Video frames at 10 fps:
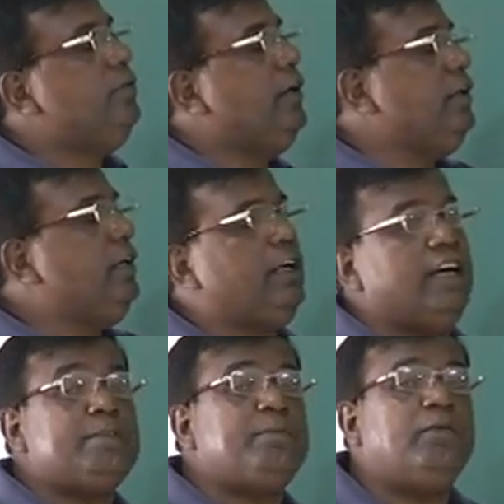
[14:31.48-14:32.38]
what is the
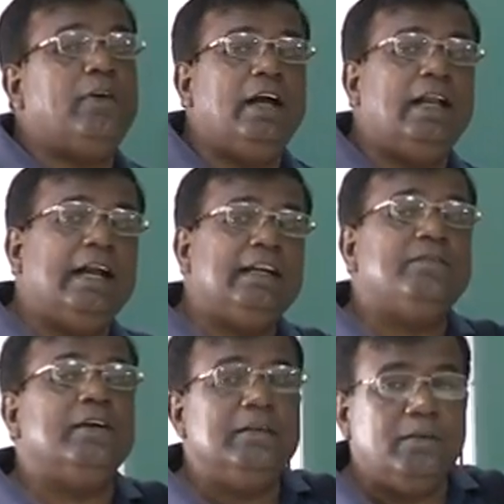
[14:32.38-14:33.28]
gust profile at
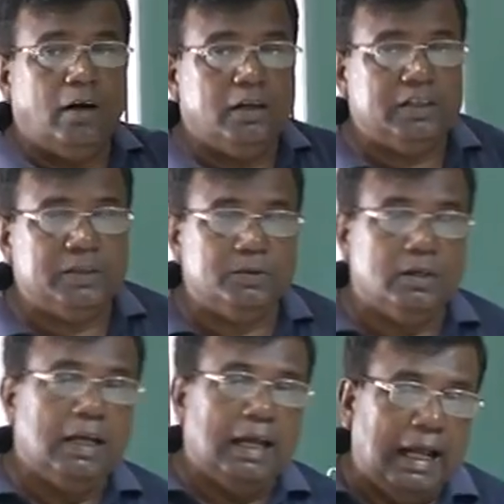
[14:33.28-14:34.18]
different
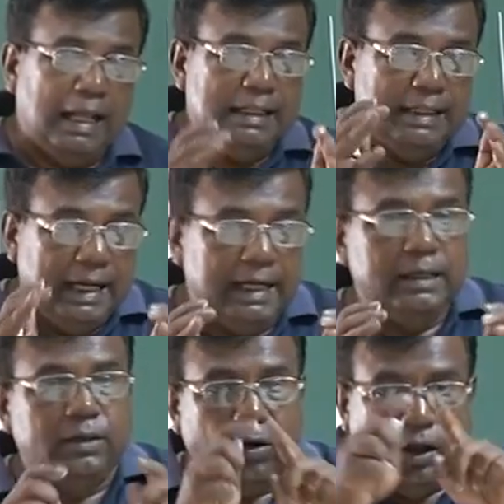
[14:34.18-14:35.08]
altitude, and
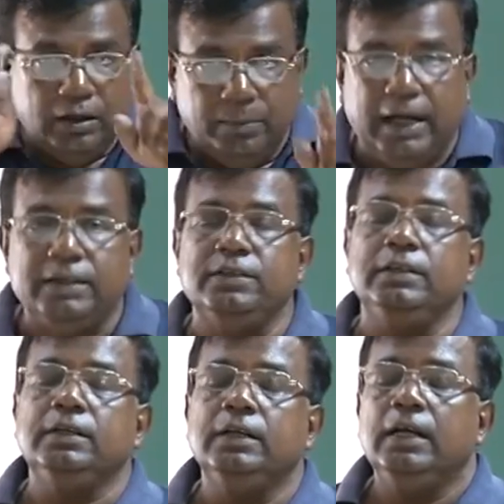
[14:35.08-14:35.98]
then draw the
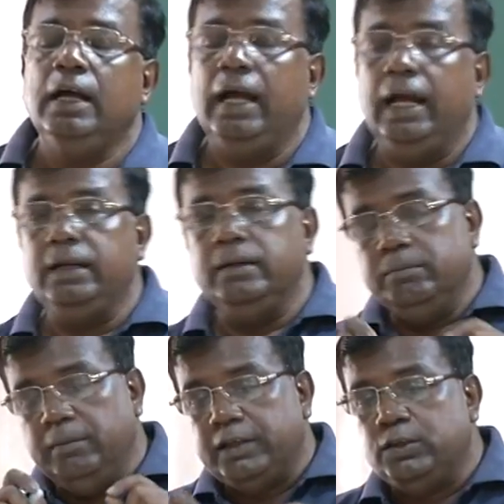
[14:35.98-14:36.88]
margin and
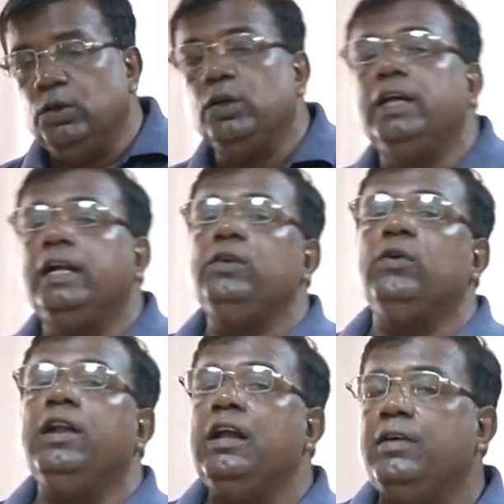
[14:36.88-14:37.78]
make sure that
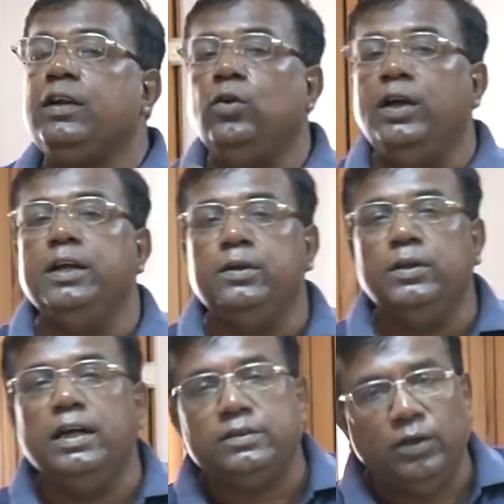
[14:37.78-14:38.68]
you are never going
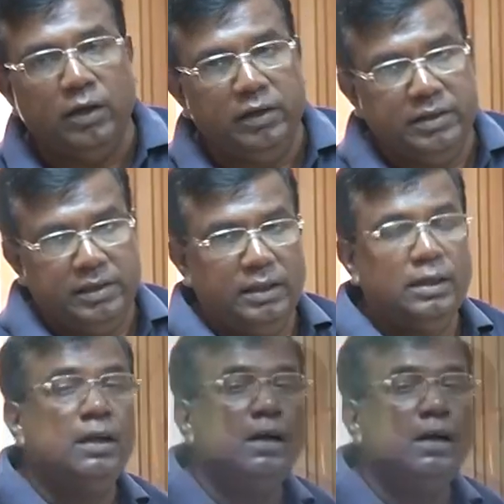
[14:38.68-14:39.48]
into the stall region.